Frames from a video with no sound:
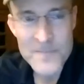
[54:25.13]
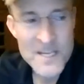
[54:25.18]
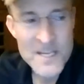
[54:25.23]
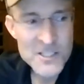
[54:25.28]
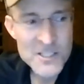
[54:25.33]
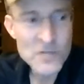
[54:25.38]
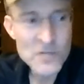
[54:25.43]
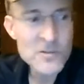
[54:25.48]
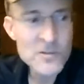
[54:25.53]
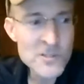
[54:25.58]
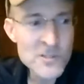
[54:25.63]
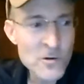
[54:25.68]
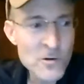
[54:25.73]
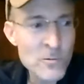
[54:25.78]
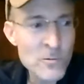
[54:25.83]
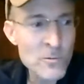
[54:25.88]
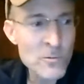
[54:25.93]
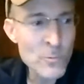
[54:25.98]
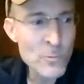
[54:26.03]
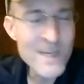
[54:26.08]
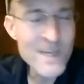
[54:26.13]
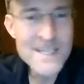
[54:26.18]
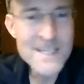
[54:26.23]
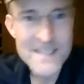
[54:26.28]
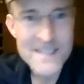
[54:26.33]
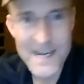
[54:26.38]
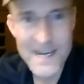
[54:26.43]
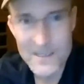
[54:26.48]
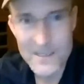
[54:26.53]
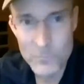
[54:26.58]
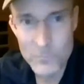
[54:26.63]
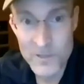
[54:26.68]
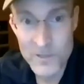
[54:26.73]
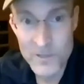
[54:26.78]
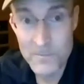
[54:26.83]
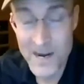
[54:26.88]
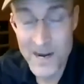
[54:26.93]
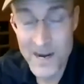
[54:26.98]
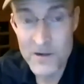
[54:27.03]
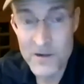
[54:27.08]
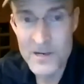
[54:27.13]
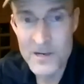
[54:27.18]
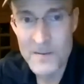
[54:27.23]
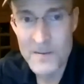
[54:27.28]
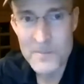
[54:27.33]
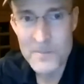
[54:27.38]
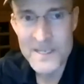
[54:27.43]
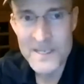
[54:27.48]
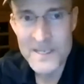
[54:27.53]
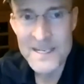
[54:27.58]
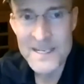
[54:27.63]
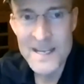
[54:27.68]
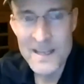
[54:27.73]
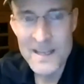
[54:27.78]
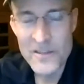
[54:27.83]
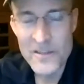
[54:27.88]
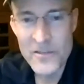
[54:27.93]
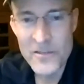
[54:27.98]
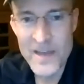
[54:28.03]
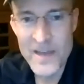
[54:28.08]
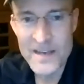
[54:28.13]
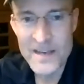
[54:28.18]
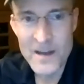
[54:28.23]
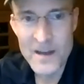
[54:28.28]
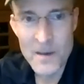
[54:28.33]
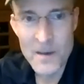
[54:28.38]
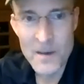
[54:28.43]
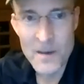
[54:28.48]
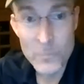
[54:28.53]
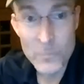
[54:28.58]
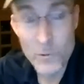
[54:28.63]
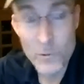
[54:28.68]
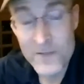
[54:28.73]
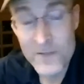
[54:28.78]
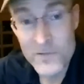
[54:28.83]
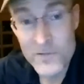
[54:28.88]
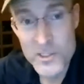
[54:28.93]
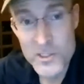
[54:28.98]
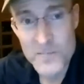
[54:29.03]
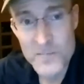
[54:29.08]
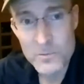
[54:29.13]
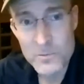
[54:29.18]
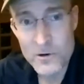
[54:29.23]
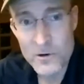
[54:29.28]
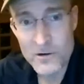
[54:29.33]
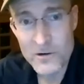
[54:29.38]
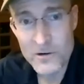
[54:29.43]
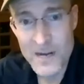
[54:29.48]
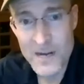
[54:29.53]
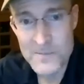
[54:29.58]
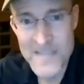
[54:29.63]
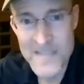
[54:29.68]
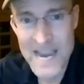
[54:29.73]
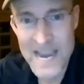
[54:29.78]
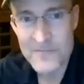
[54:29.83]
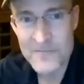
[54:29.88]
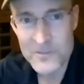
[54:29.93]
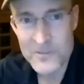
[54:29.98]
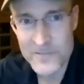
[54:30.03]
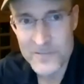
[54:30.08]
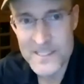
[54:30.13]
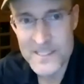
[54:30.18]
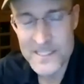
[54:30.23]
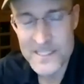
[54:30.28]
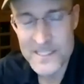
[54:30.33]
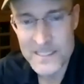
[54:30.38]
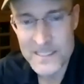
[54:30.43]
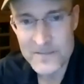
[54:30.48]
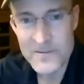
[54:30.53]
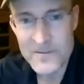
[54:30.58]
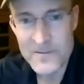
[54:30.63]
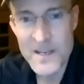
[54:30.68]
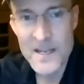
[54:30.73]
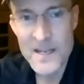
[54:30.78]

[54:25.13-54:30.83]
So we decided with my own company that refugee programs have to receive